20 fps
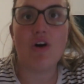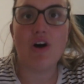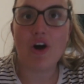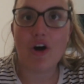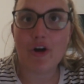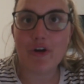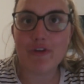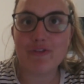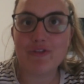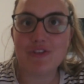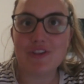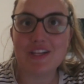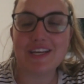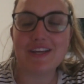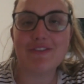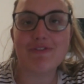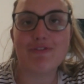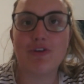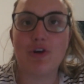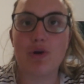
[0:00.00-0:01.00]

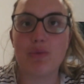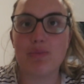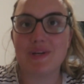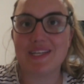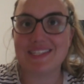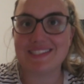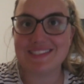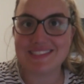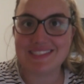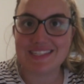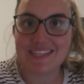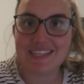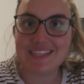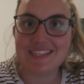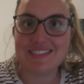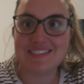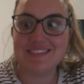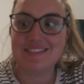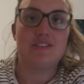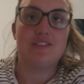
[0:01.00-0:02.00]
hopefully from
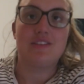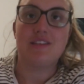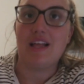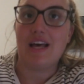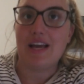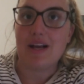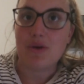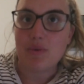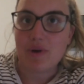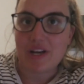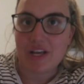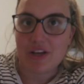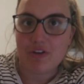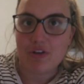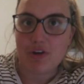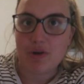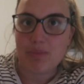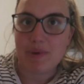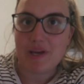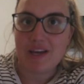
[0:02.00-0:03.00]
six to like when I
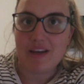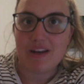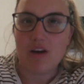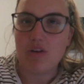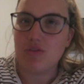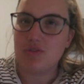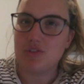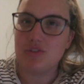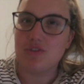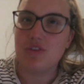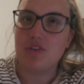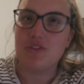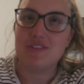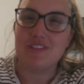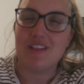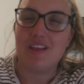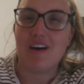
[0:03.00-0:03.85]
go to bed I'll do those